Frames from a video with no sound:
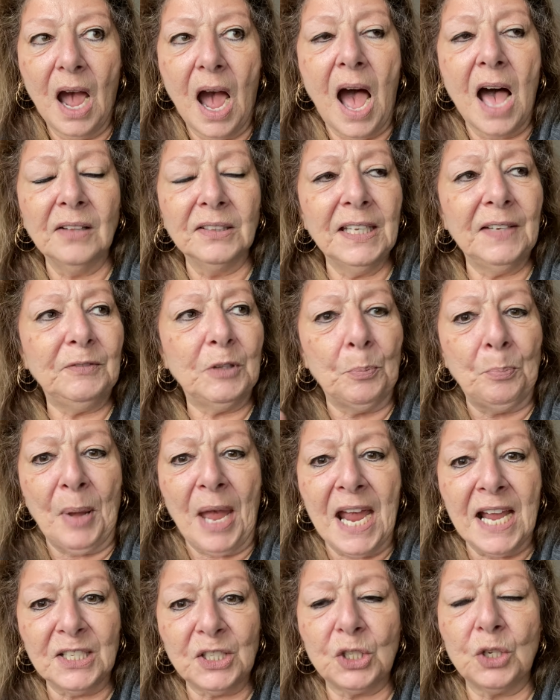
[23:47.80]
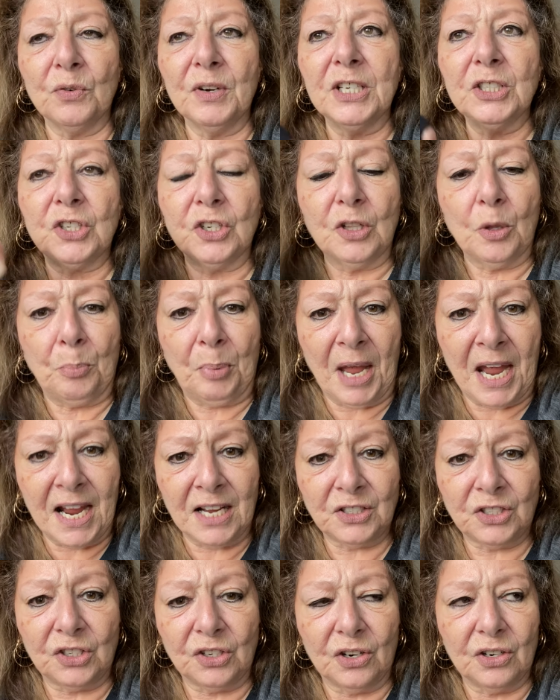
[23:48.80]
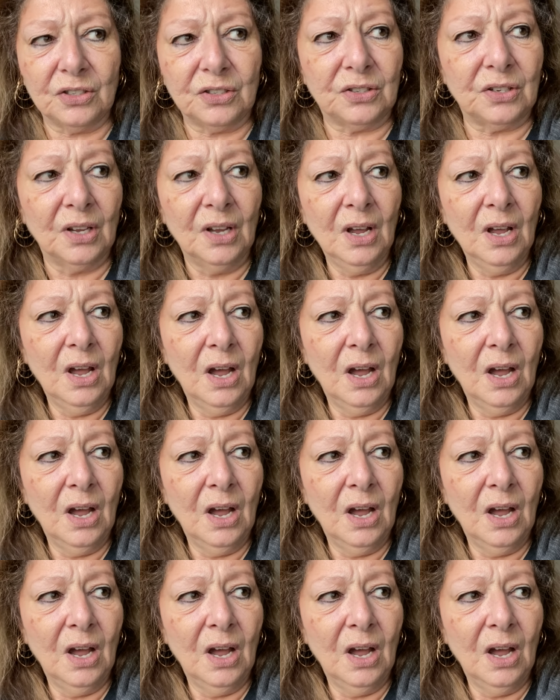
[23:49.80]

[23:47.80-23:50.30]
I'll leave the pastoring to the pastors.